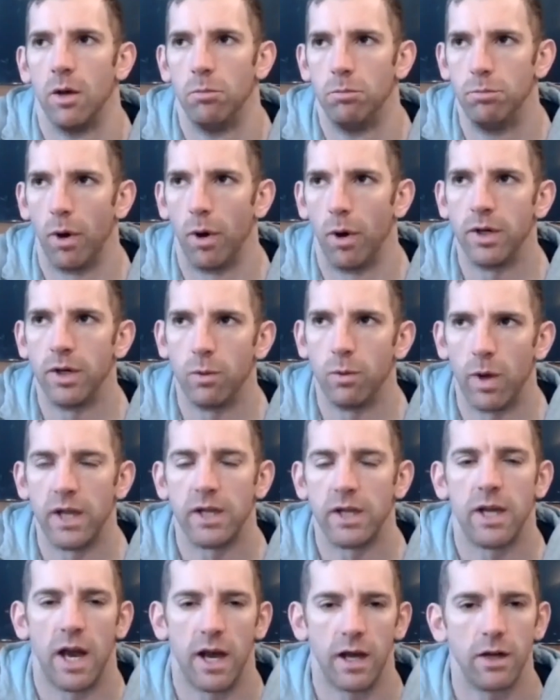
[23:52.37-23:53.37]
body
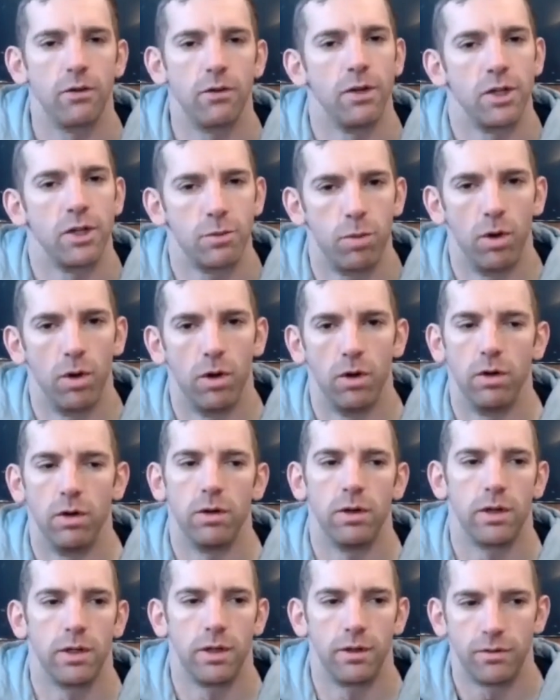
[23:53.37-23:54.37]
weight category
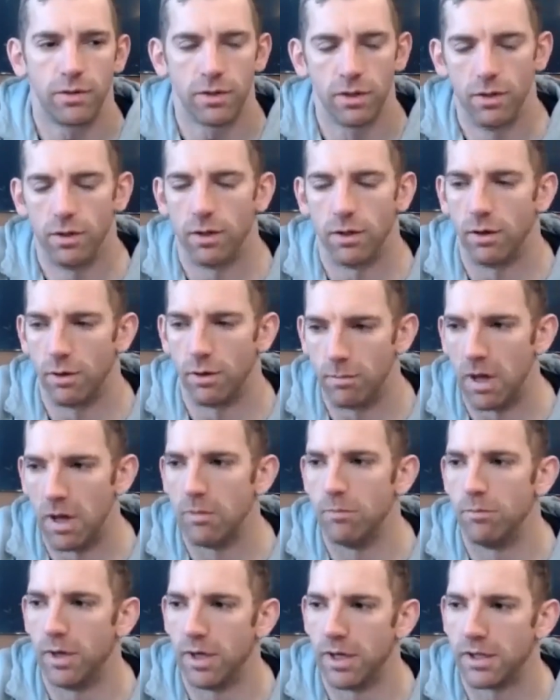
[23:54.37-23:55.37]
sport. You've still got to
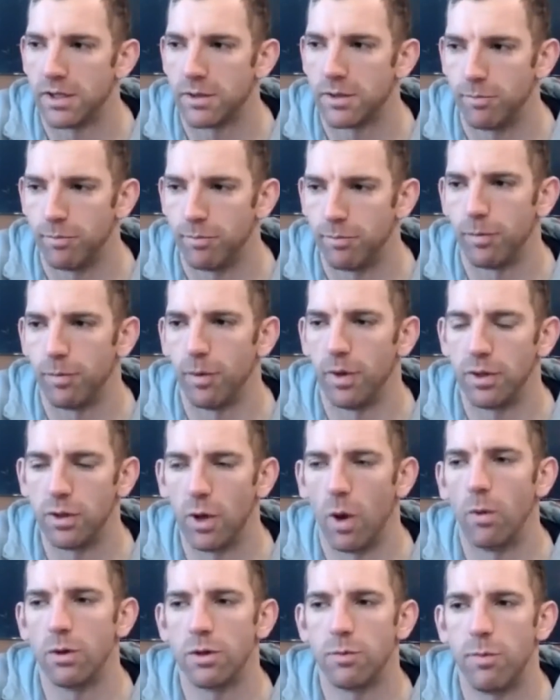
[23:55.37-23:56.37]
remember it's
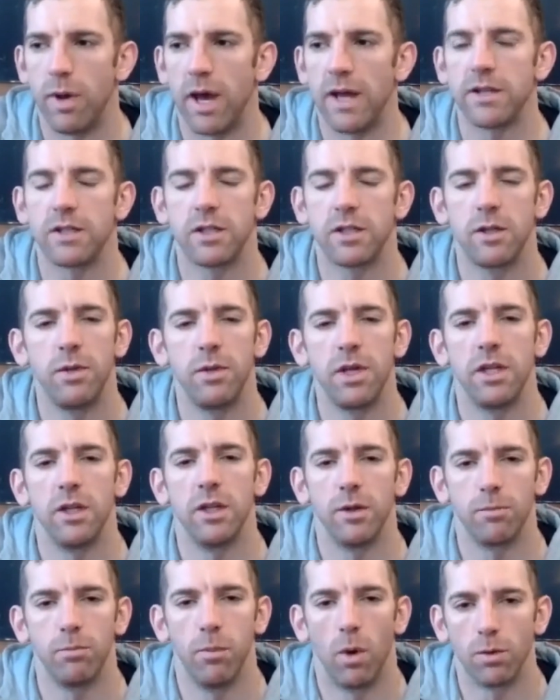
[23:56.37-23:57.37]
always best to be in
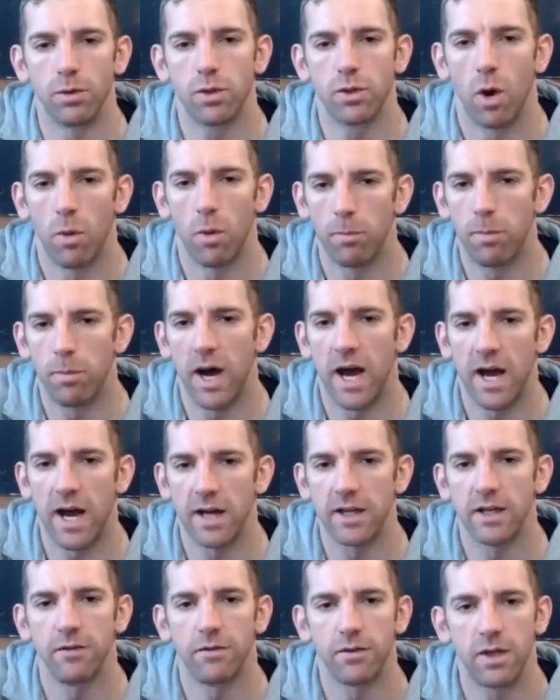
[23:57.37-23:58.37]
the most
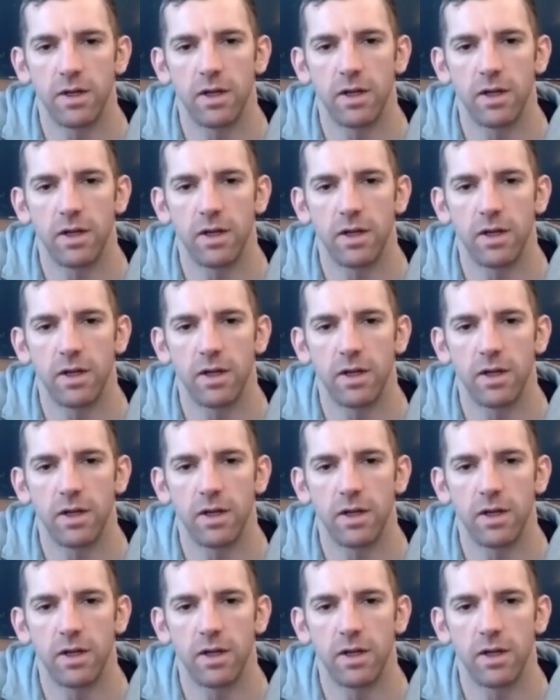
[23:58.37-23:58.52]
competitive